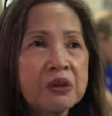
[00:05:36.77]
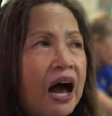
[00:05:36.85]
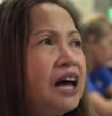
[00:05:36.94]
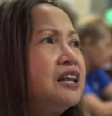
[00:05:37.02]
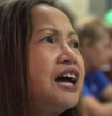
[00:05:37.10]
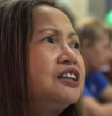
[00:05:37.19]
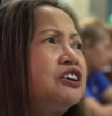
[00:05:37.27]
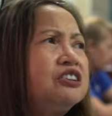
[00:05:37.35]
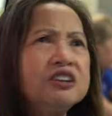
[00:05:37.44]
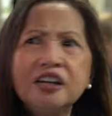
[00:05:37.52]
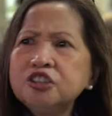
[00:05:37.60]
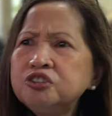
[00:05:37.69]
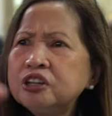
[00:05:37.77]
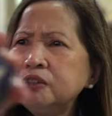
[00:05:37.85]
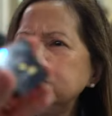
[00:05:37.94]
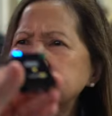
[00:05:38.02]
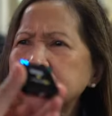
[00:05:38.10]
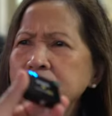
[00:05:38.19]
Each 1 to
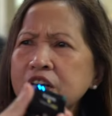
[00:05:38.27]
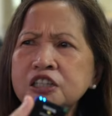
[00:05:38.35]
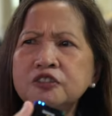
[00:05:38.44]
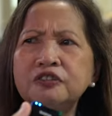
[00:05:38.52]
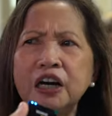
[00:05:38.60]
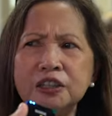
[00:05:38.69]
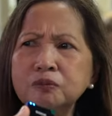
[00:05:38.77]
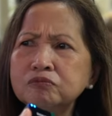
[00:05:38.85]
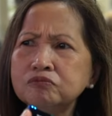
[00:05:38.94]
10. It's fun.